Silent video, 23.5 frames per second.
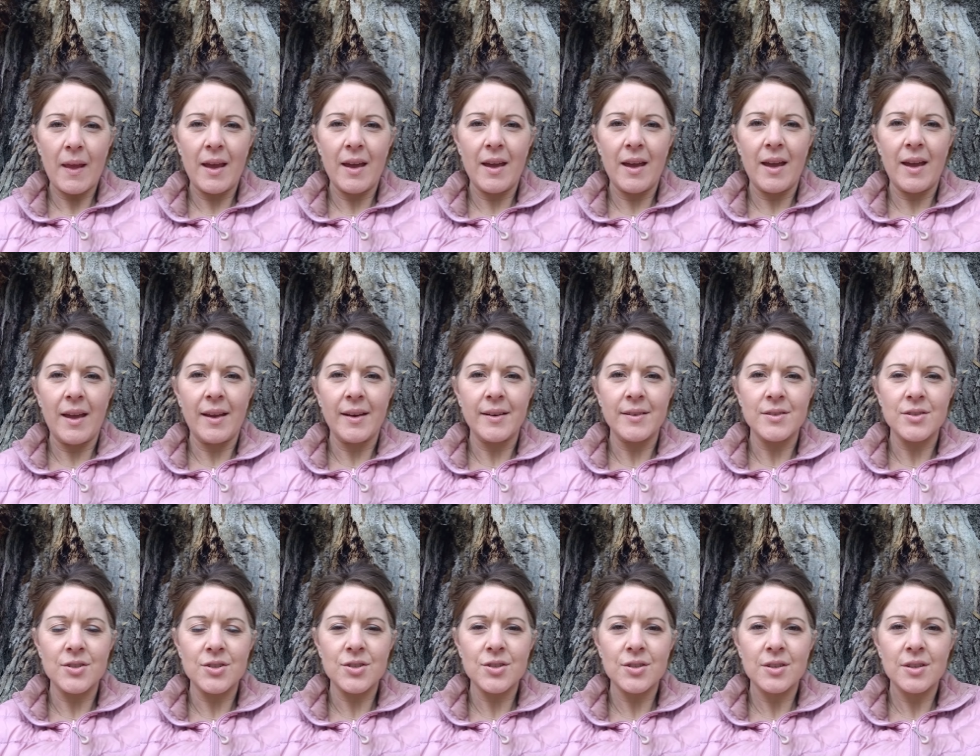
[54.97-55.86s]

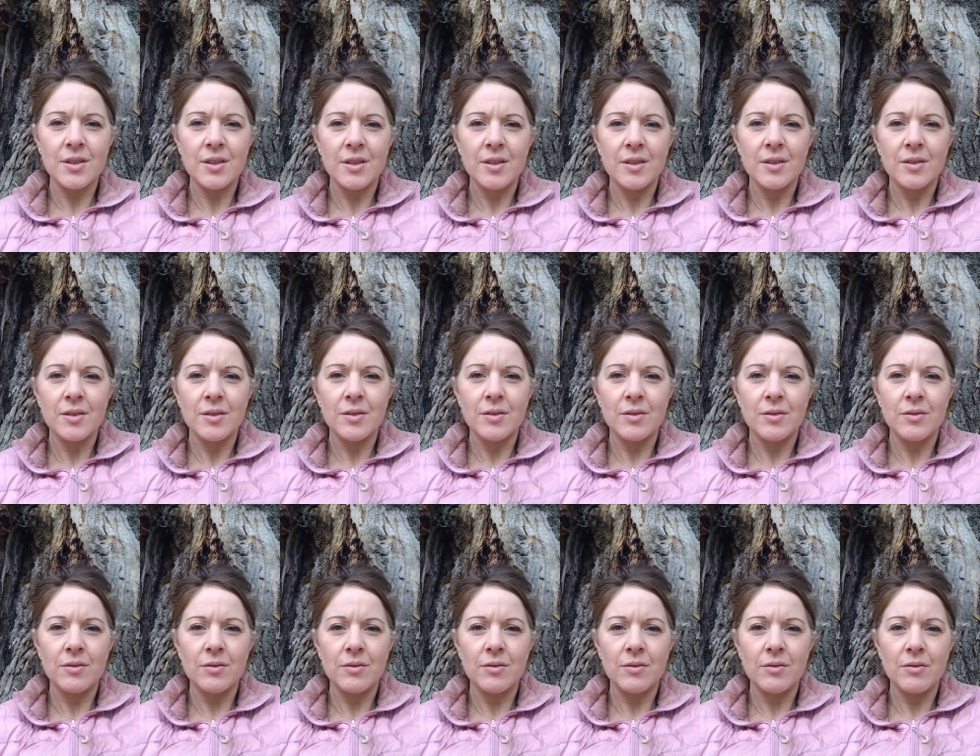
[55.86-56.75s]
and
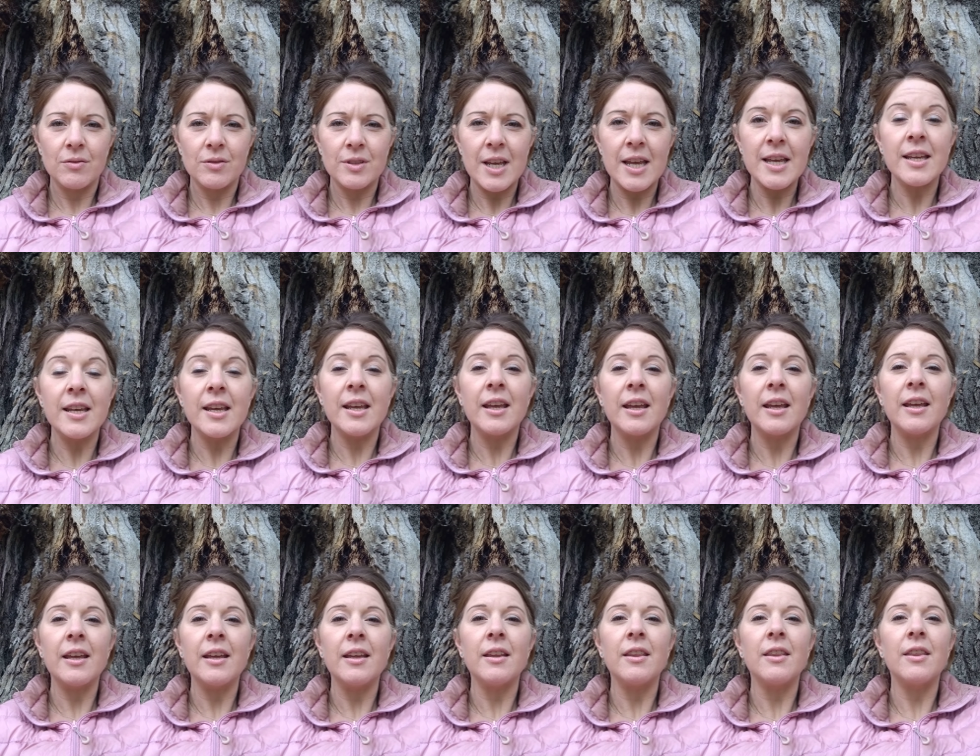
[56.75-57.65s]
taking
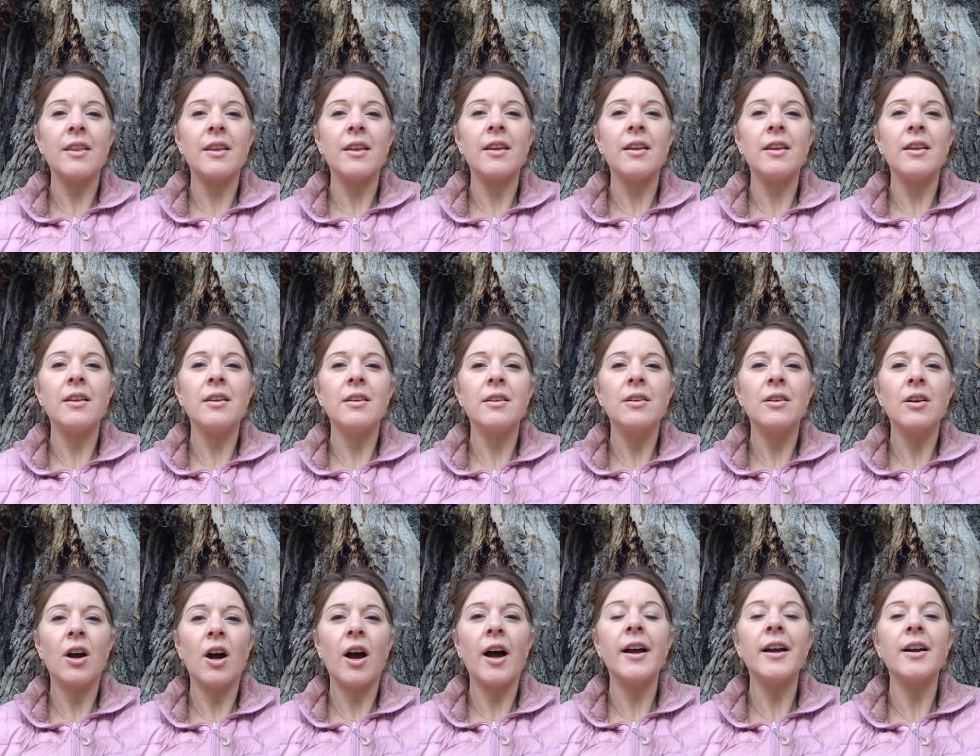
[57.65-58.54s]
in the
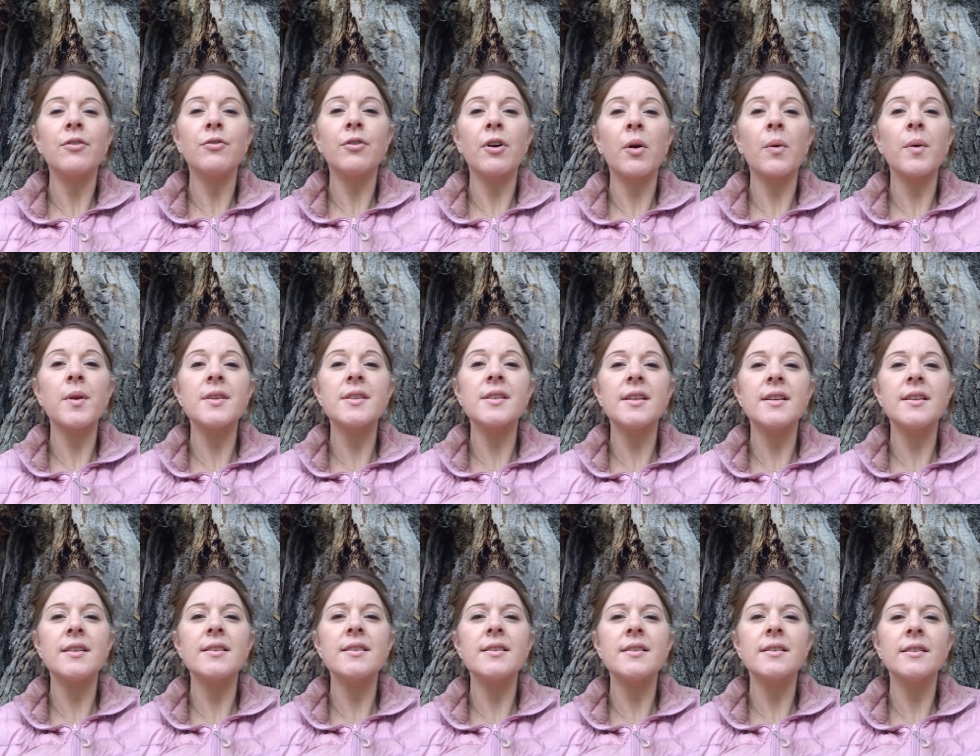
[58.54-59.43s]
higher
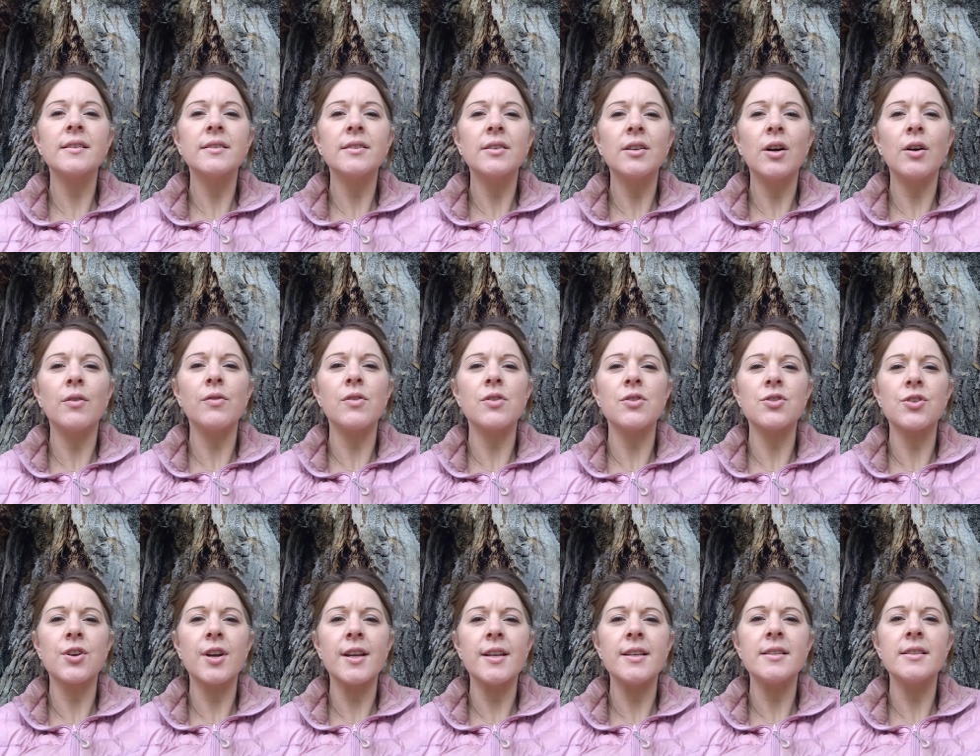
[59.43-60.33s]
frequencies of the
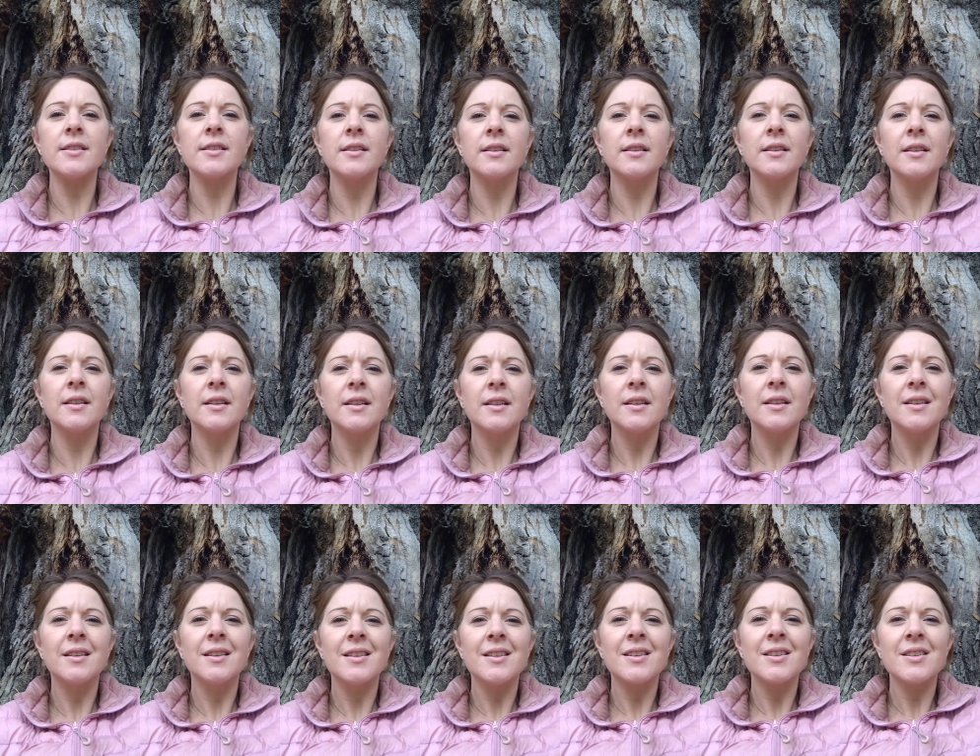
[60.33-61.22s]
trees.
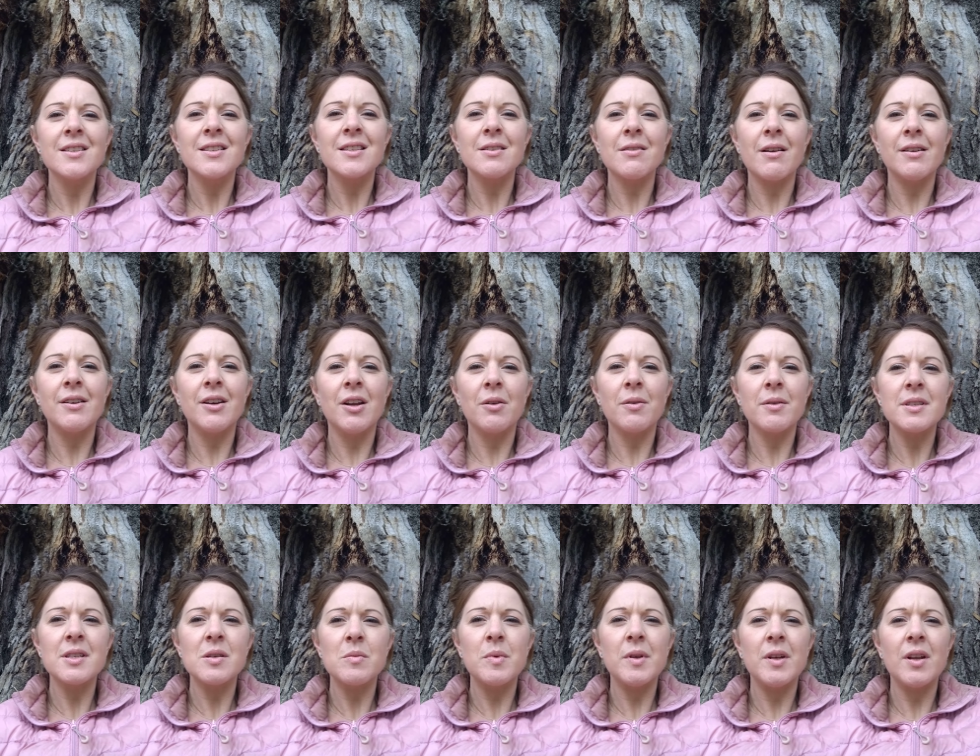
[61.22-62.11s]
So I know
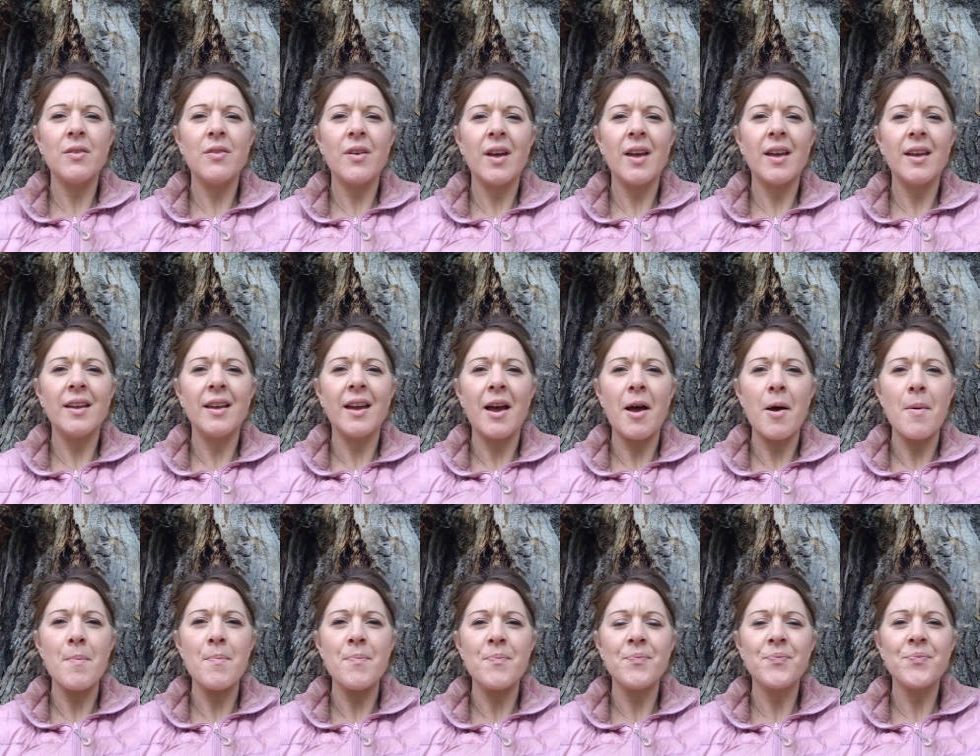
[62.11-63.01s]
it's a bit of a,
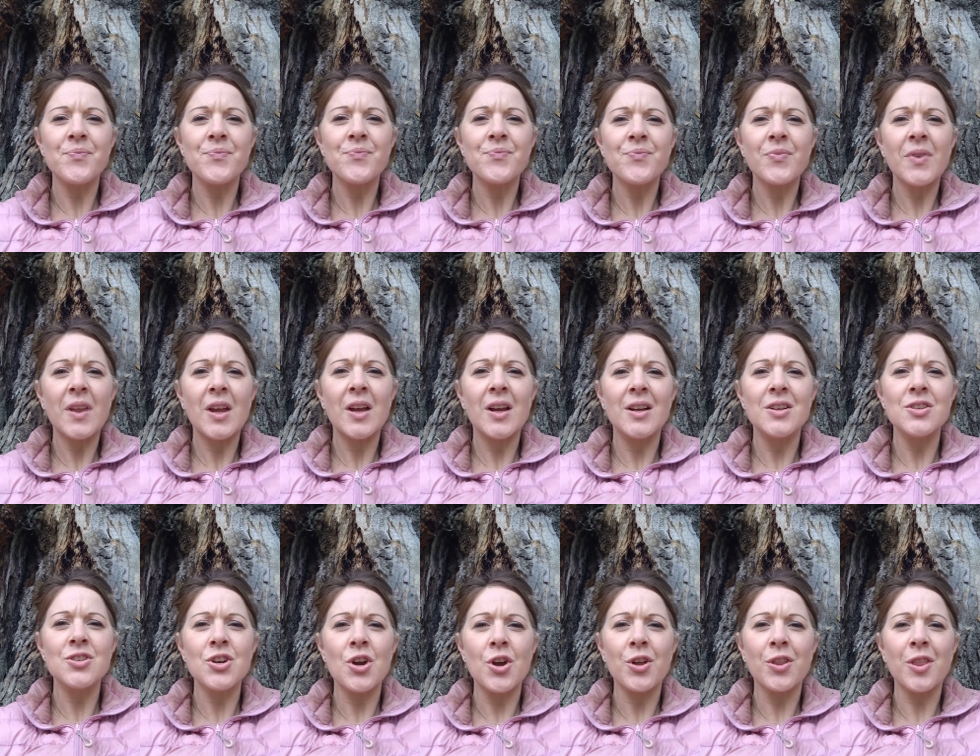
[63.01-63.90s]
um, a
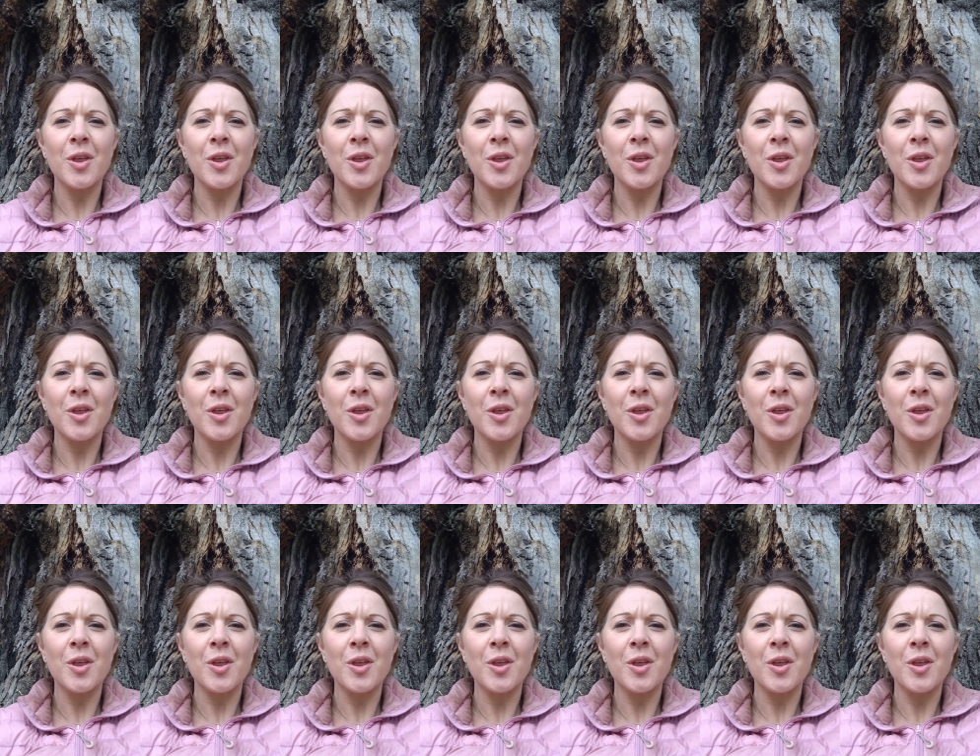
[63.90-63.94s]
joke